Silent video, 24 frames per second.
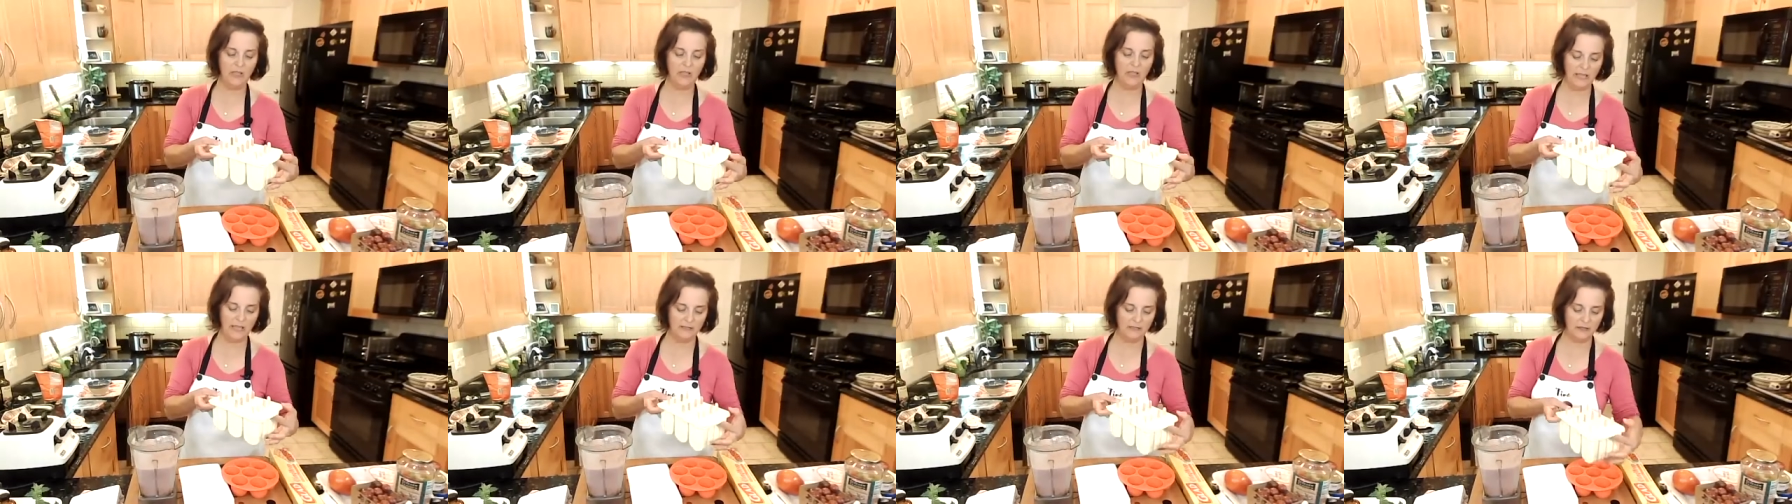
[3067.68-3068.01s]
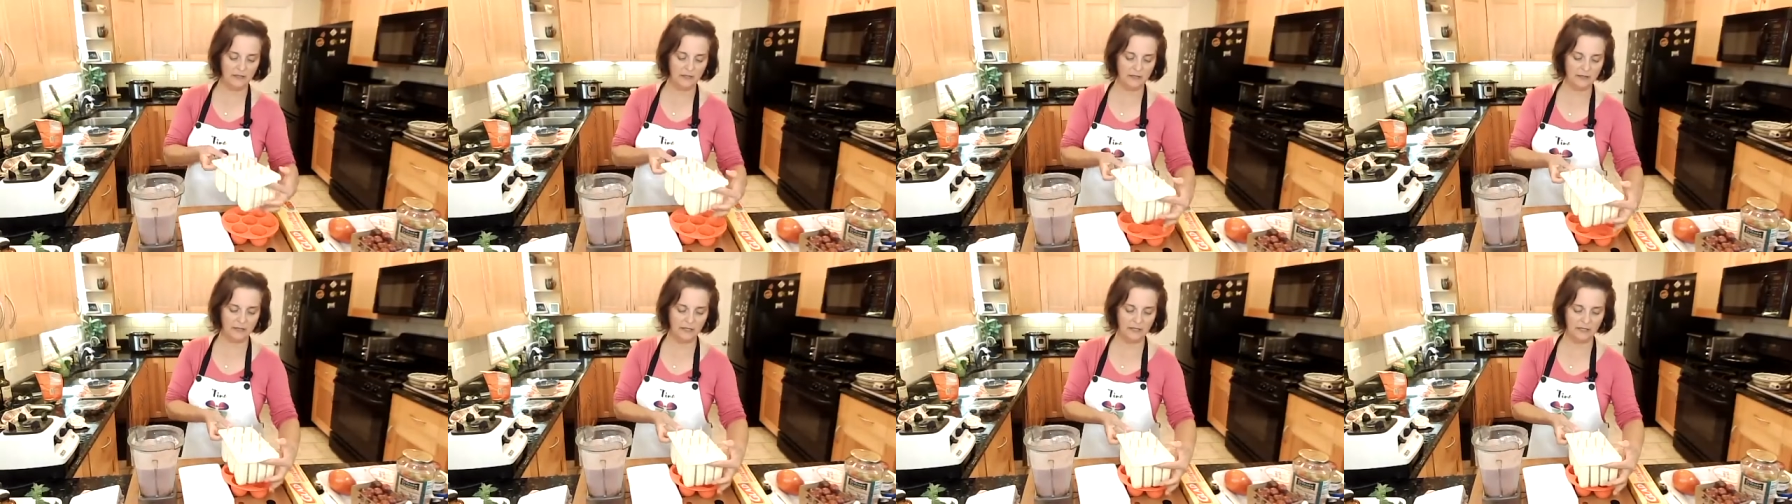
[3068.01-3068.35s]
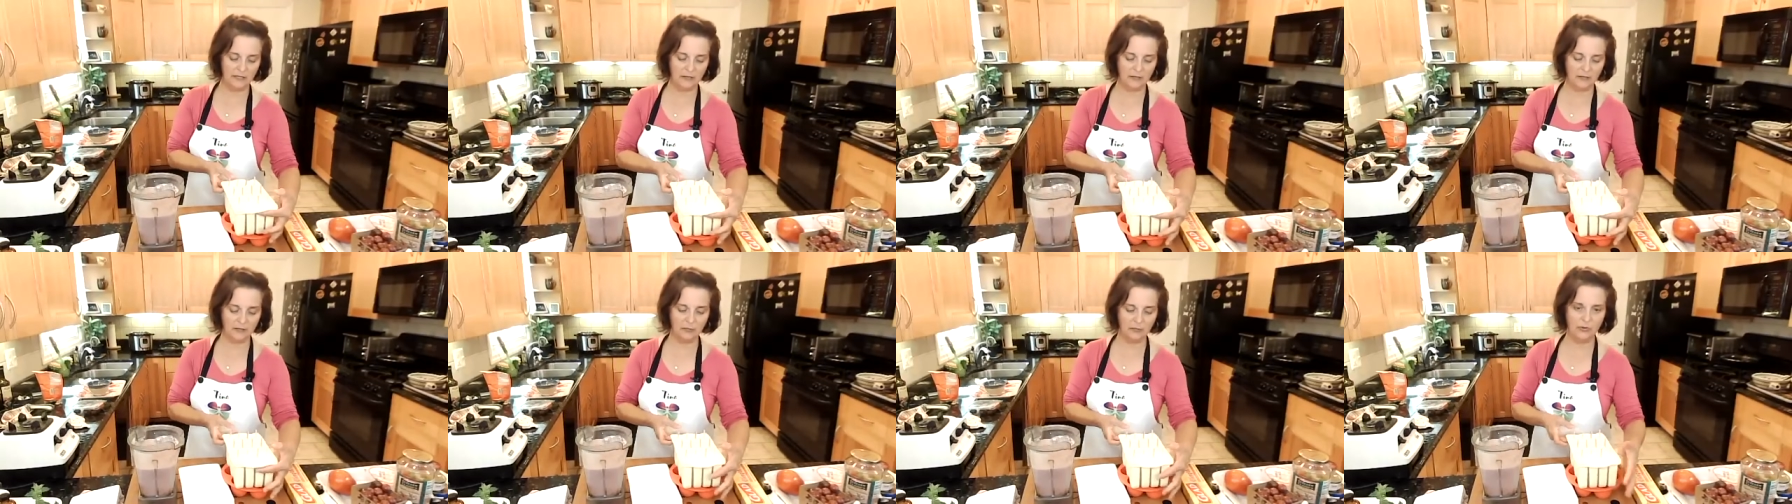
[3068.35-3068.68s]
And
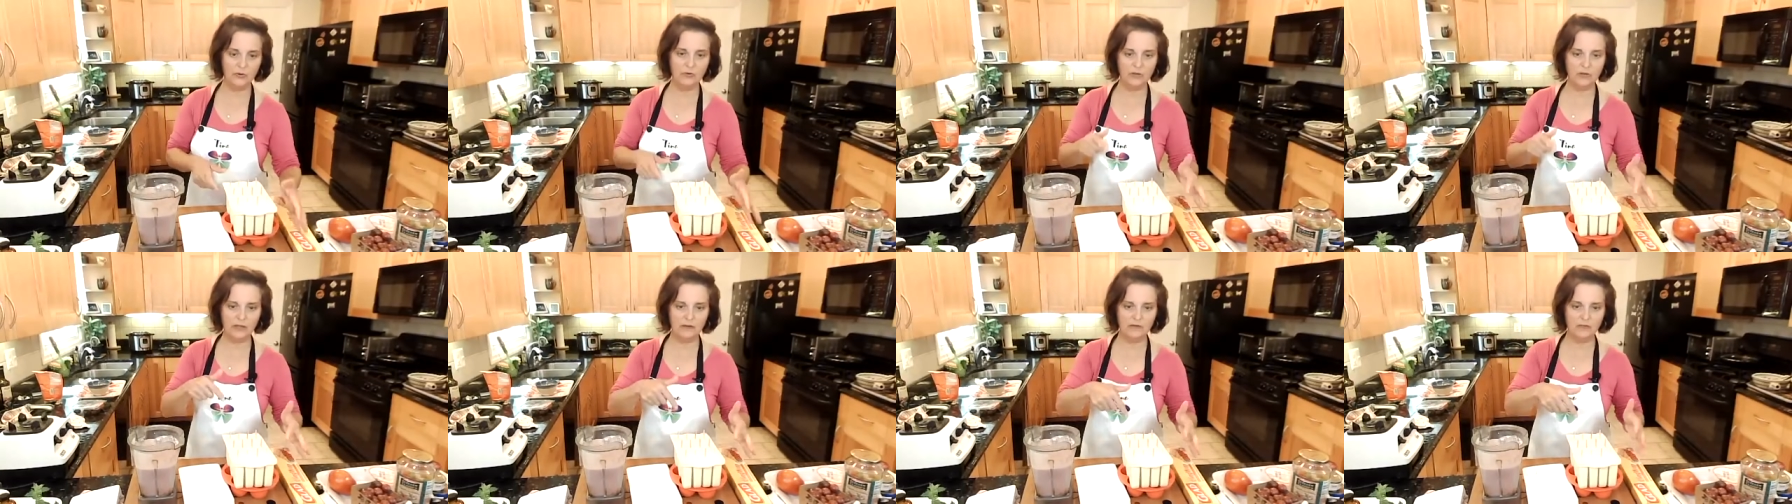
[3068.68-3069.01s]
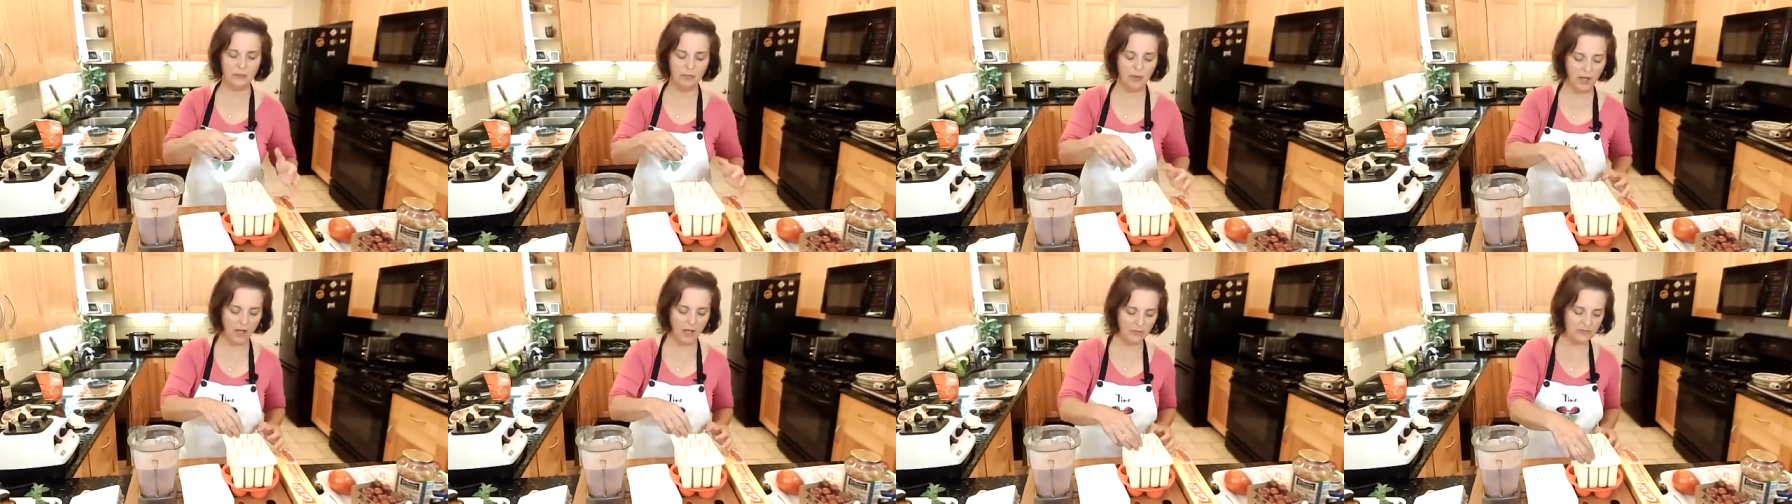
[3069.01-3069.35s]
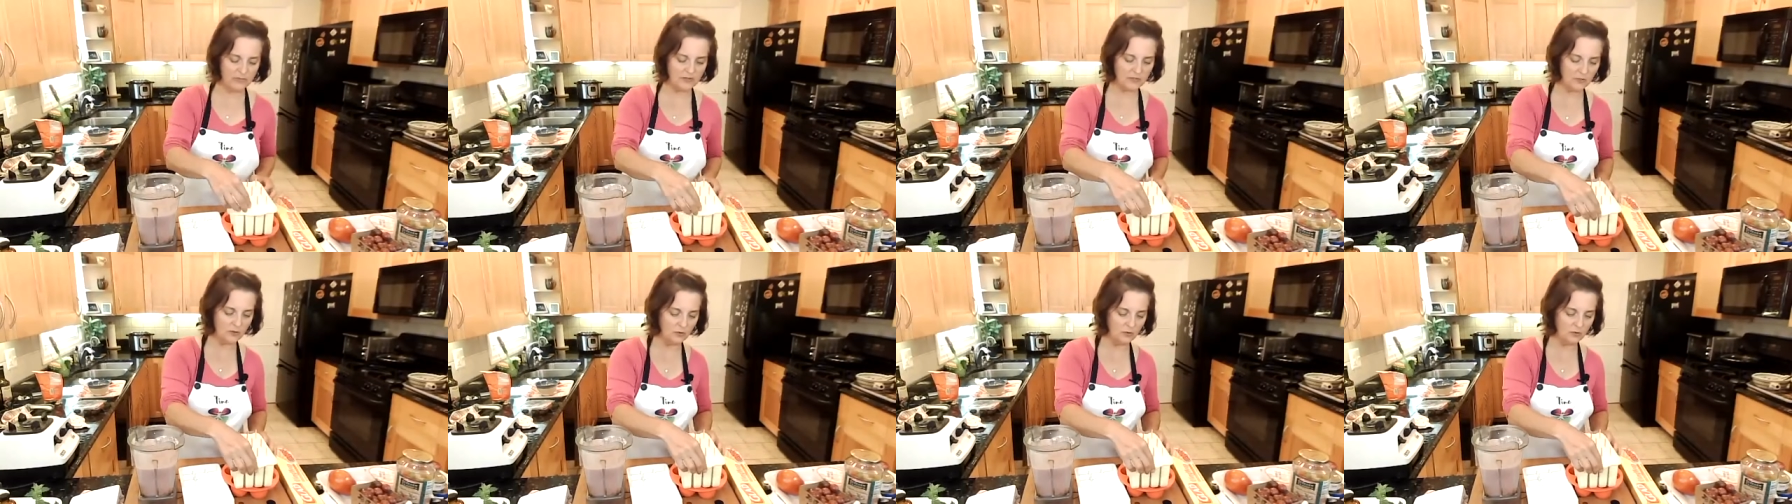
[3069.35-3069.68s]
the beauty of the
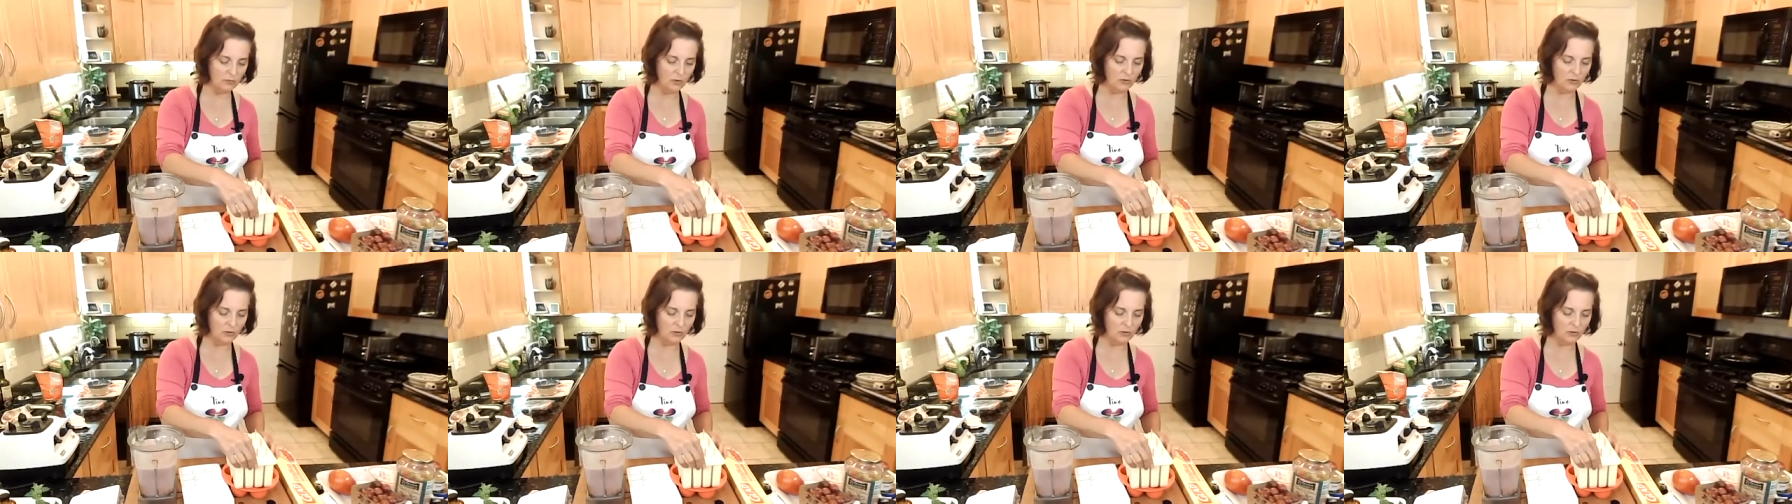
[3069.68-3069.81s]
popsicle